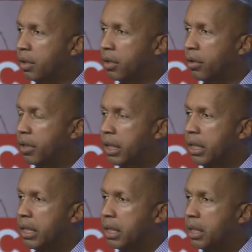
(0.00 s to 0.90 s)
the gurney,
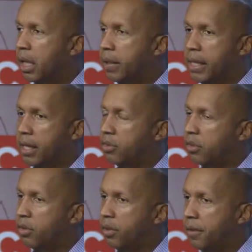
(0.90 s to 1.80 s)
and they
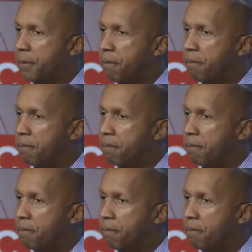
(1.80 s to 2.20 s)
executed him.